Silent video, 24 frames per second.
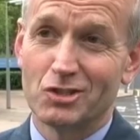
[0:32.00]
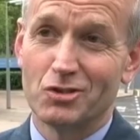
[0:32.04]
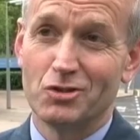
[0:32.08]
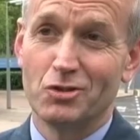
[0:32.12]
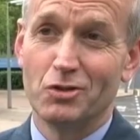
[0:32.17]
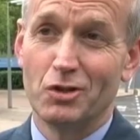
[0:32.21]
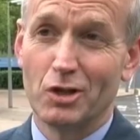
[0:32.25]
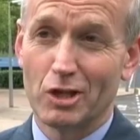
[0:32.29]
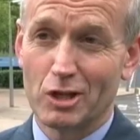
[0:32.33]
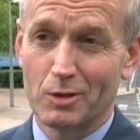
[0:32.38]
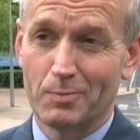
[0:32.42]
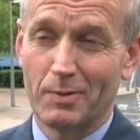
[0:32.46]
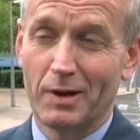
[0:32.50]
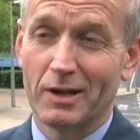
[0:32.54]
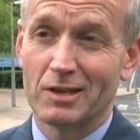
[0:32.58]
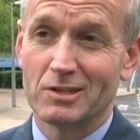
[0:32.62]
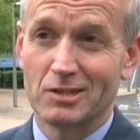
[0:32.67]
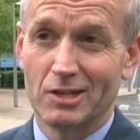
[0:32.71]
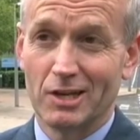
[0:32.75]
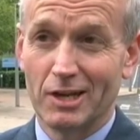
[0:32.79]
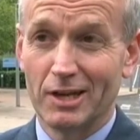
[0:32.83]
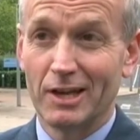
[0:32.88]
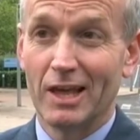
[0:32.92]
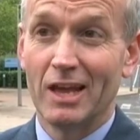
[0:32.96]
as you'd expect
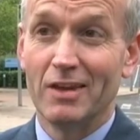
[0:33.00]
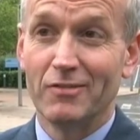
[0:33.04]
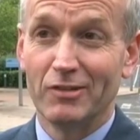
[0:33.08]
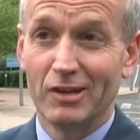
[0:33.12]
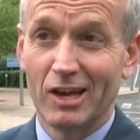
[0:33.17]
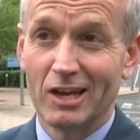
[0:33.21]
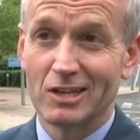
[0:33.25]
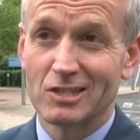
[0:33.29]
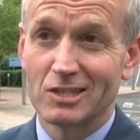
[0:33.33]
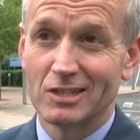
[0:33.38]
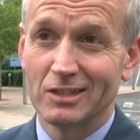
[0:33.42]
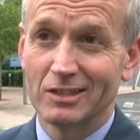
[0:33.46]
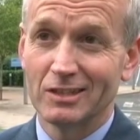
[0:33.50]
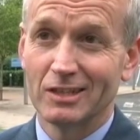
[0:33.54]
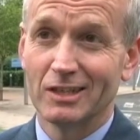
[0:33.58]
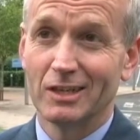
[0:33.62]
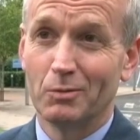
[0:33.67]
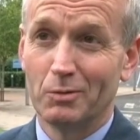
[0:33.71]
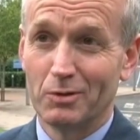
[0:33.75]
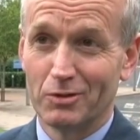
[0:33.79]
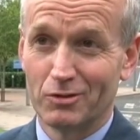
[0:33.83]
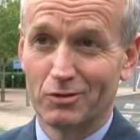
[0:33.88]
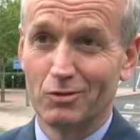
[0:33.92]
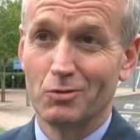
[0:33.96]
uh, an aviator, uh,
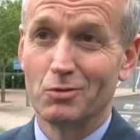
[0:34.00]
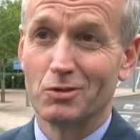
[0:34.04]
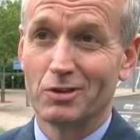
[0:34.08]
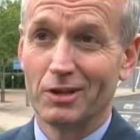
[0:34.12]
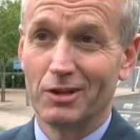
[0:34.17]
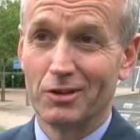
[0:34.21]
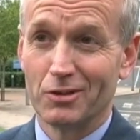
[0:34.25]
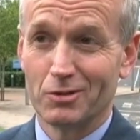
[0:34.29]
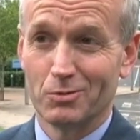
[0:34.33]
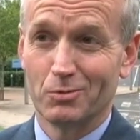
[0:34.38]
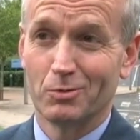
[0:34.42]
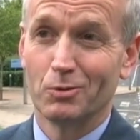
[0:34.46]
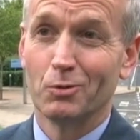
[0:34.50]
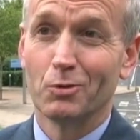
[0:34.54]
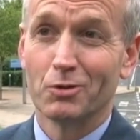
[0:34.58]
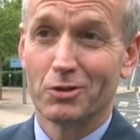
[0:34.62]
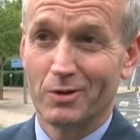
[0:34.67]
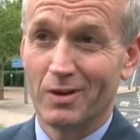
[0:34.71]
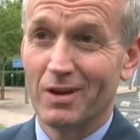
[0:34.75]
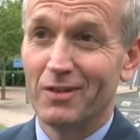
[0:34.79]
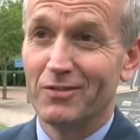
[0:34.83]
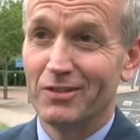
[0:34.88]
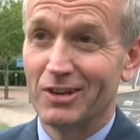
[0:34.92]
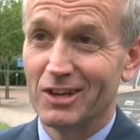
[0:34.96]
with two sons who are
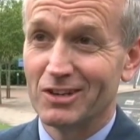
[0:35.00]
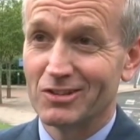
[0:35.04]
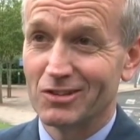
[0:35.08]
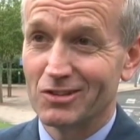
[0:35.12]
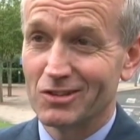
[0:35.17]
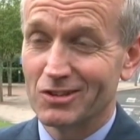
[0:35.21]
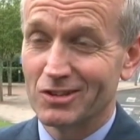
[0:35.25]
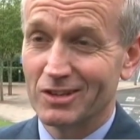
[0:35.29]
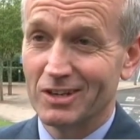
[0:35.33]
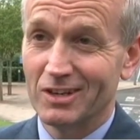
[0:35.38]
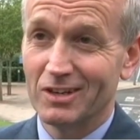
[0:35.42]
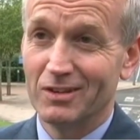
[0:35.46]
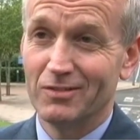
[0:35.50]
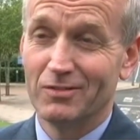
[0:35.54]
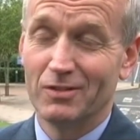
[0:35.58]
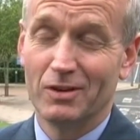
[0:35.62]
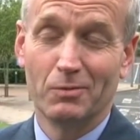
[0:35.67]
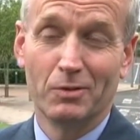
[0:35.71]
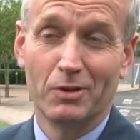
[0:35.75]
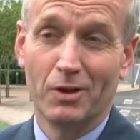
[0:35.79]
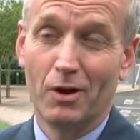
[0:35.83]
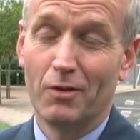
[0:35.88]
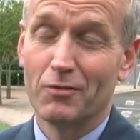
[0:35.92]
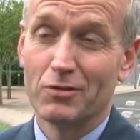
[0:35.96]
also aviators, uh,
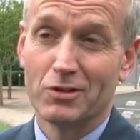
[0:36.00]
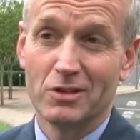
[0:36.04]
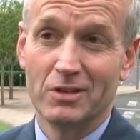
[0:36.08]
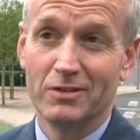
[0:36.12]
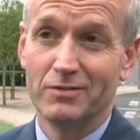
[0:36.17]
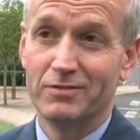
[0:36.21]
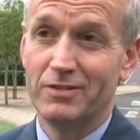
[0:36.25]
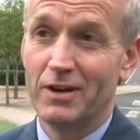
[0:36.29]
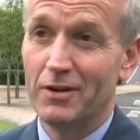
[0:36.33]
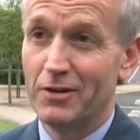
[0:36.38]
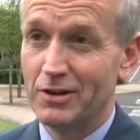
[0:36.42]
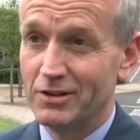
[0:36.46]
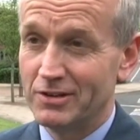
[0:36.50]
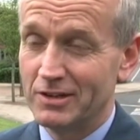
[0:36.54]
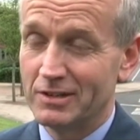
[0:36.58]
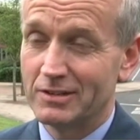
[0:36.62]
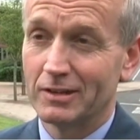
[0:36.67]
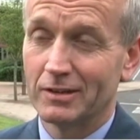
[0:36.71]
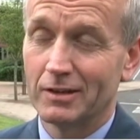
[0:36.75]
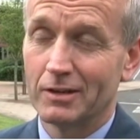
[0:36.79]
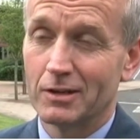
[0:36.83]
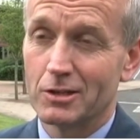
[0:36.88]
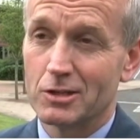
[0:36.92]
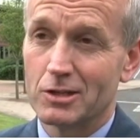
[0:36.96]
with obviously a very
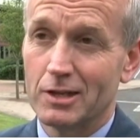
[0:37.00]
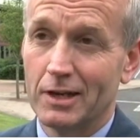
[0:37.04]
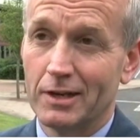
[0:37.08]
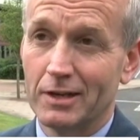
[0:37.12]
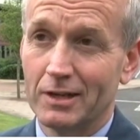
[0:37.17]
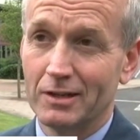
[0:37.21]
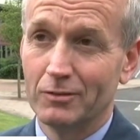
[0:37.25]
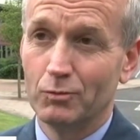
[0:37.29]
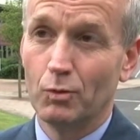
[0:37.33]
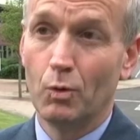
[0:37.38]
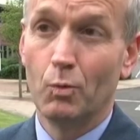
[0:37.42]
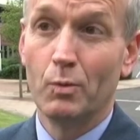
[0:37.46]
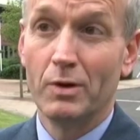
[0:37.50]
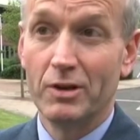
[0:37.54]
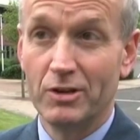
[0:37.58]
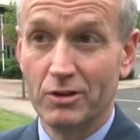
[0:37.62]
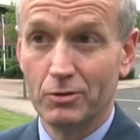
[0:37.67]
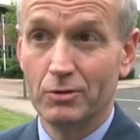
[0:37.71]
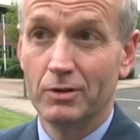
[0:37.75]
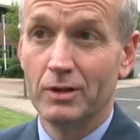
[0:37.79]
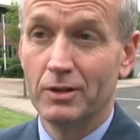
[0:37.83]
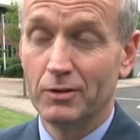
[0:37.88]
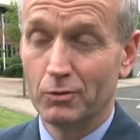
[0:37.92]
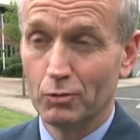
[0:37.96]
detailed understanding of what we
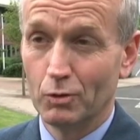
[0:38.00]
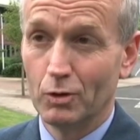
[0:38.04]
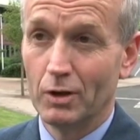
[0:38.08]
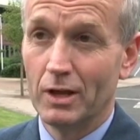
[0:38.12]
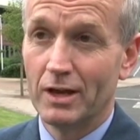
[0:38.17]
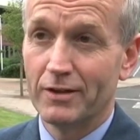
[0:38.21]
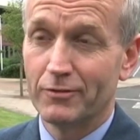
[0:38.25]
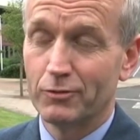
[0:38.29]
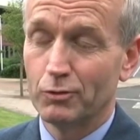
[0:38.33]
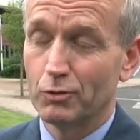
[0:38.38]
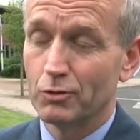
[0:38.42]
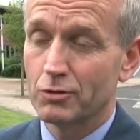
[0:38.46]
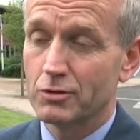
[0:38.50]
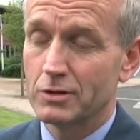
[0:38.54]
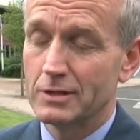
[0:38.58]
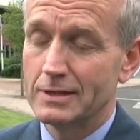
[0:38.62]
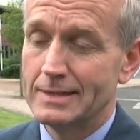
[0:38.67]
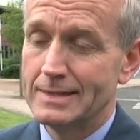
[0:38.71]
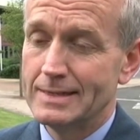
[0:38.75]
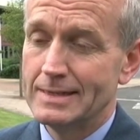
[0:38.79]
do in the Royal Air Force.